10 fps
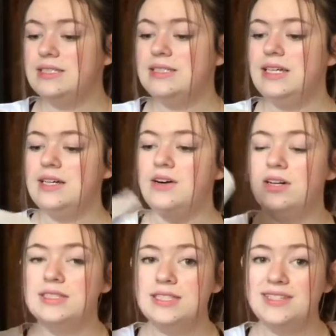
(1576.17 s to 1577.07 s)
The
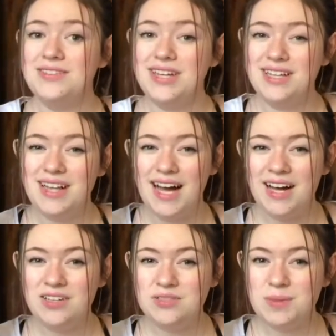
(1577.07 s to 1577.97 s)
Haunting of Hill
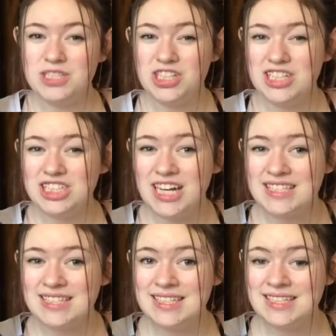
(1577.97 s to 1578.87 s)
House by Shirley
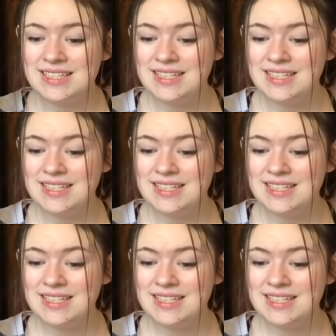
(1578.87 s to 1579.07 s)
Jackson.